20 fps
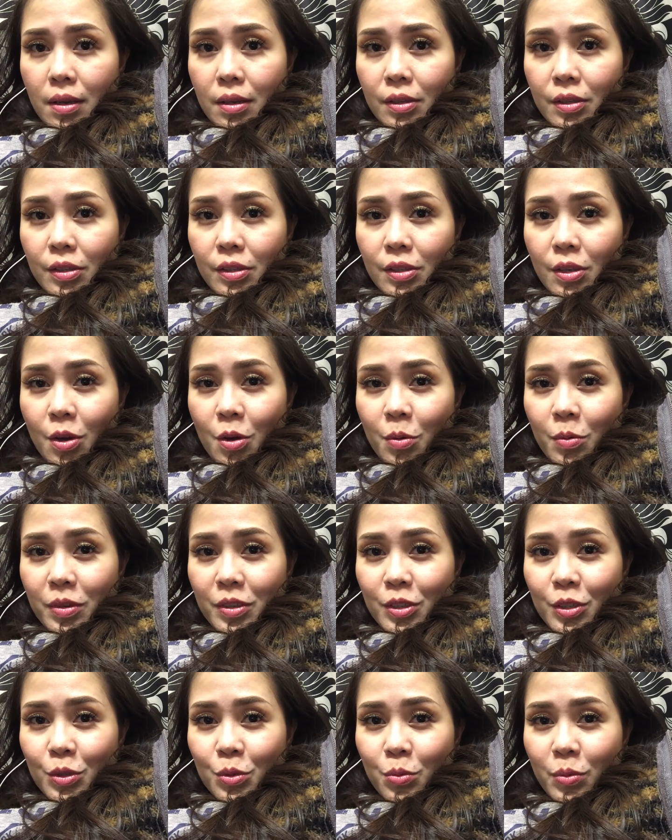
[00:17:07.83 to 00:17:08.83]
So we
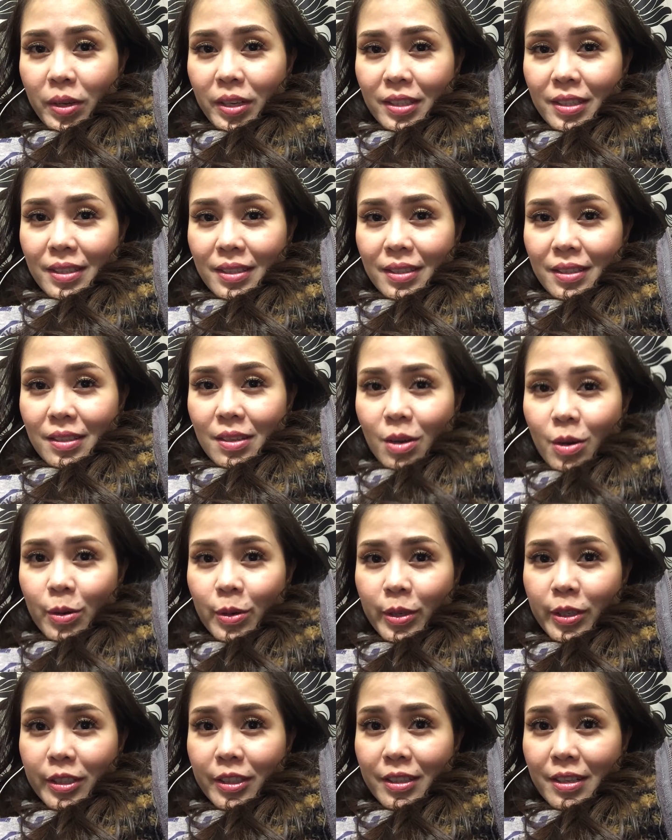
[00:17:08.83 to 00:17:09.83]
just wasted
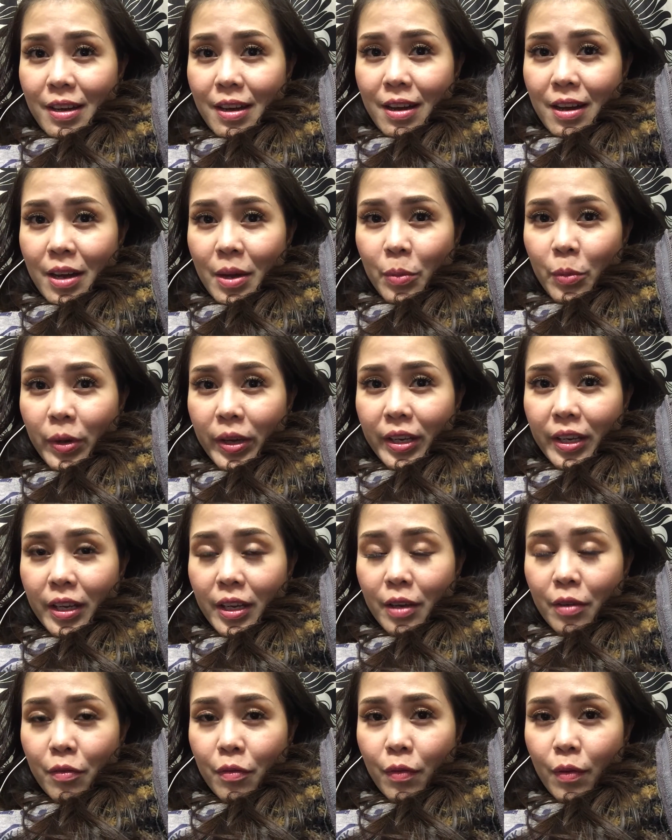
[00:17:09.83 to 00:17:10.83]
our time
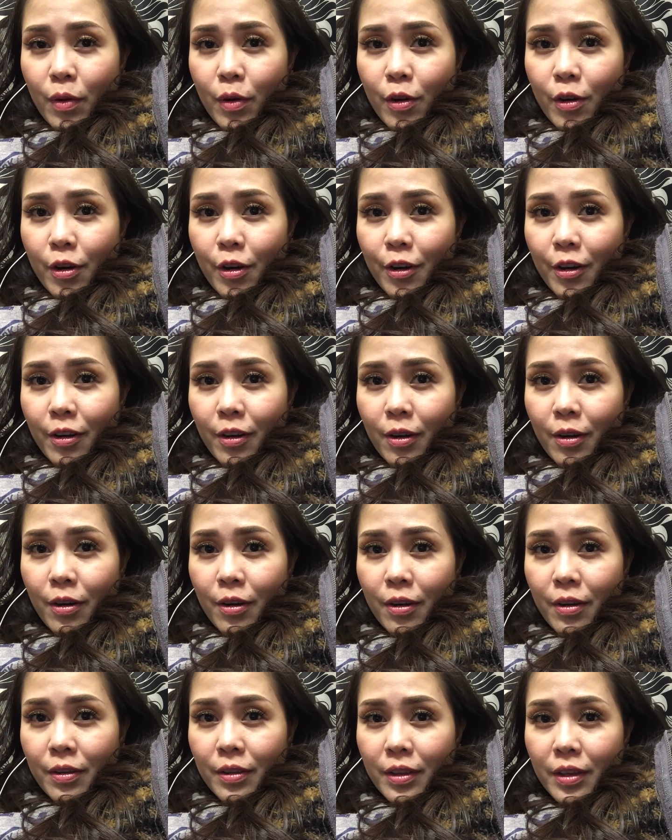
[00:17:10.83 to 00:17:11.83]
waiting for
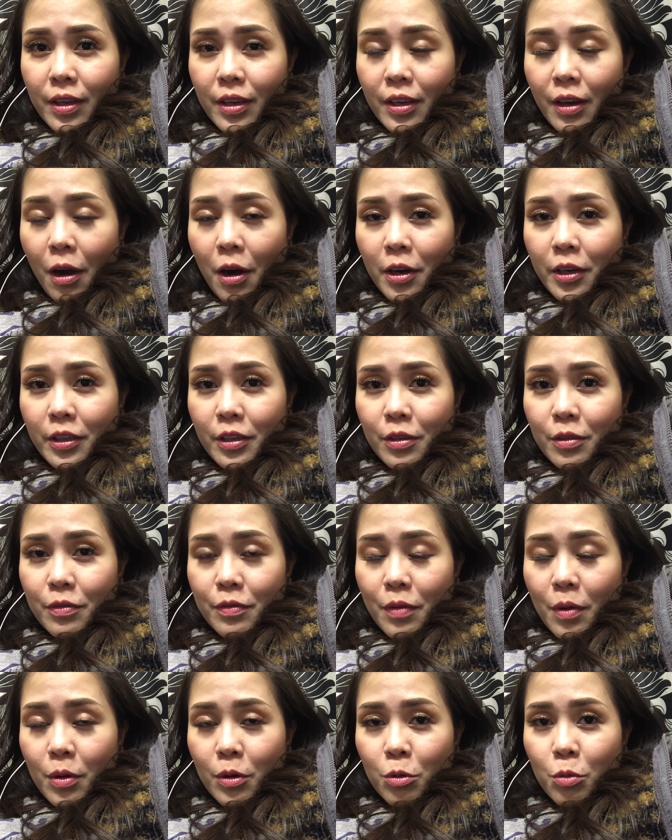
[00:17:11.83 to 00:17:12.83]
the cargo
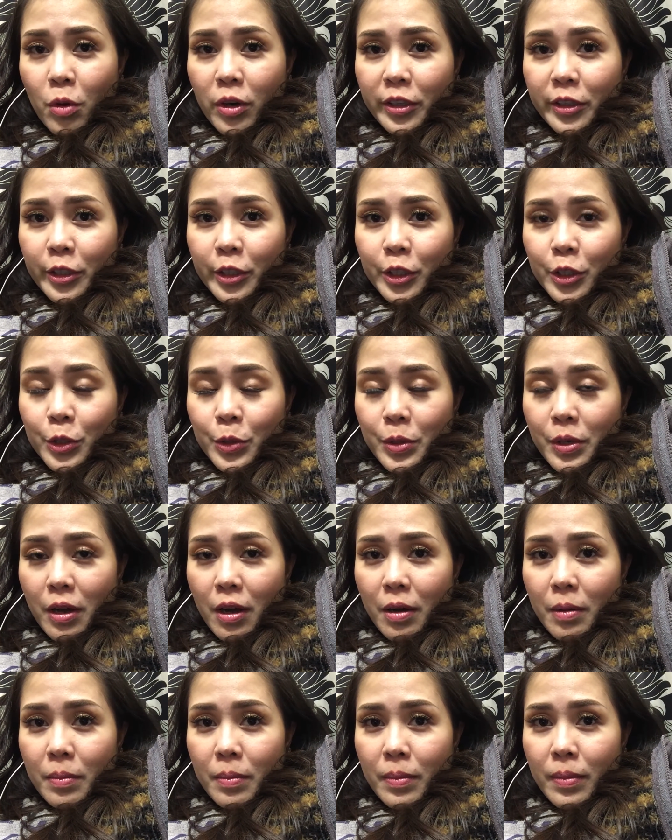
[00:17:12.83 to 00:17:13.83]
forwarder to
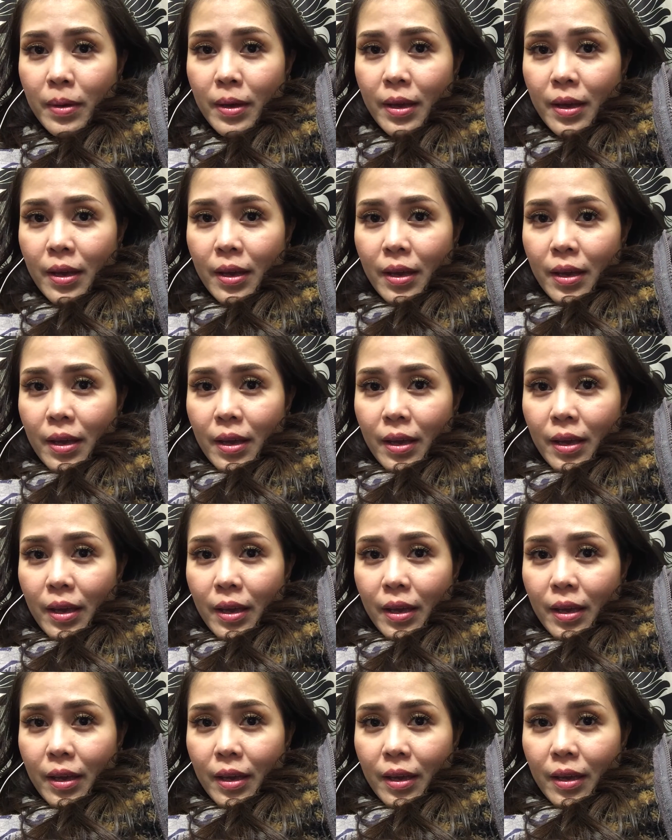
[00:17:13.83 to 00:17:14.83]
come,
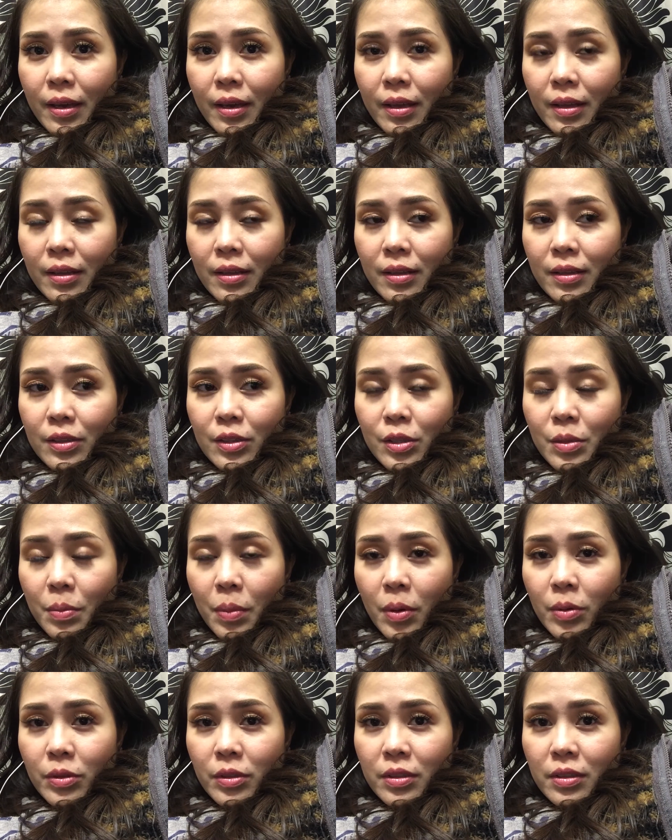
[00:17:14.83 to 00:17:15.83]
and
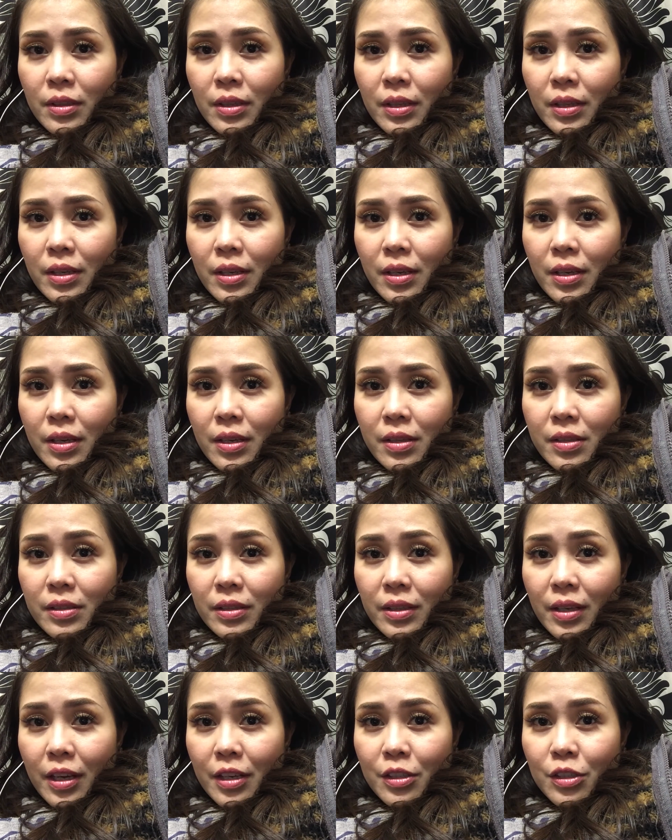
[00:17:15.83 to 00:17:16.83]
supposedly the
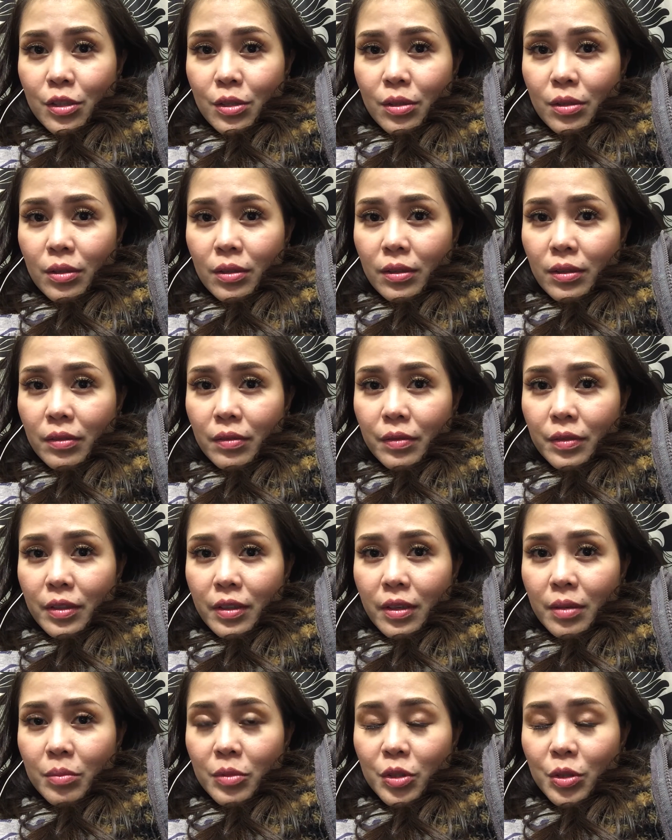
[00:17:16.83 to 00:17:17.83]
schedule for
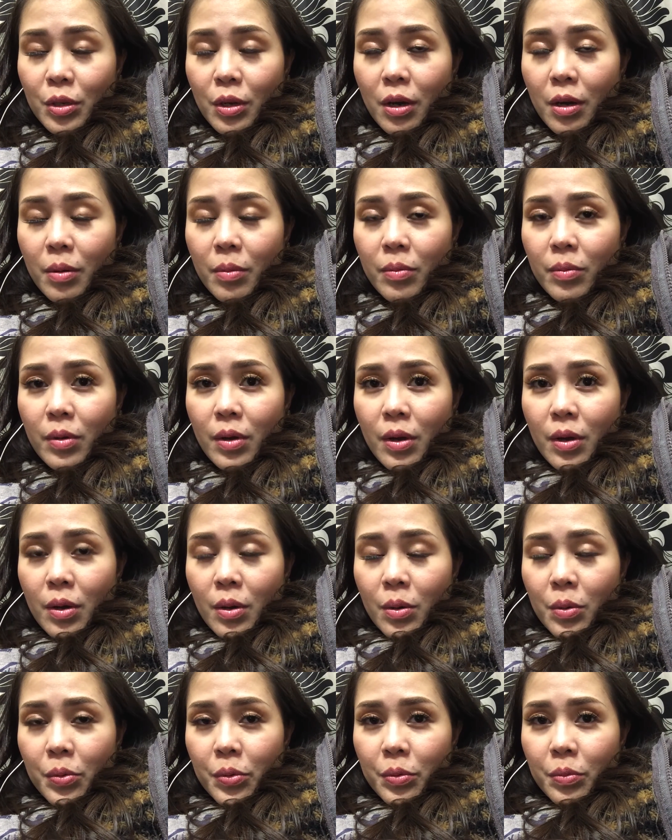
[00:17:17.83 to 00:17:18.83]
them to come
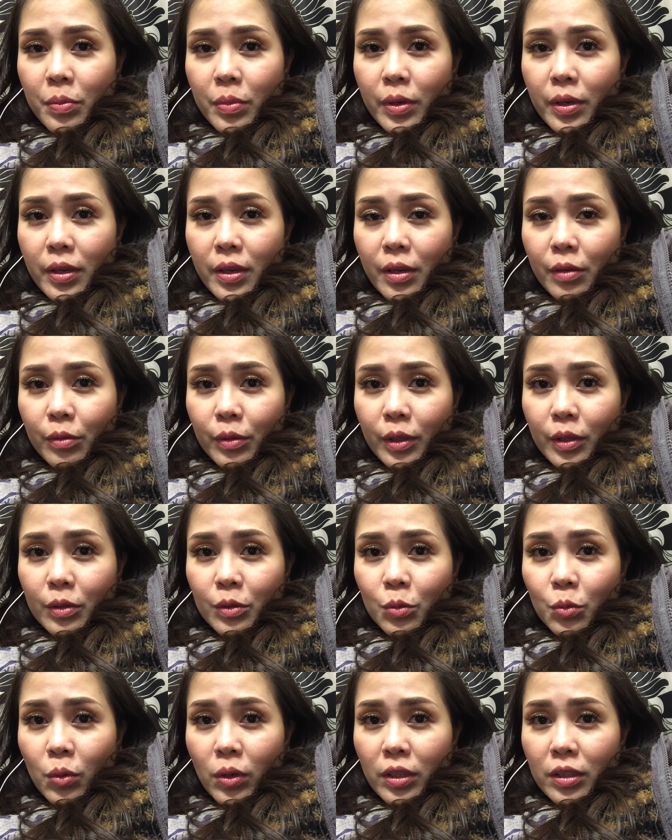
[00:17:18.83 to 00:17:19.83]
will be
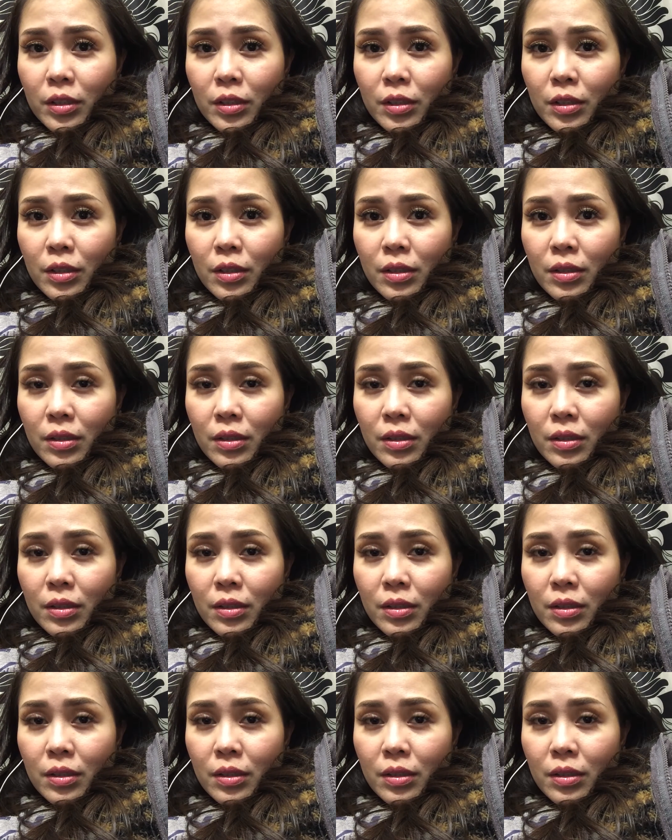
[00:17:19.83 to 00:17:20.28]
around 1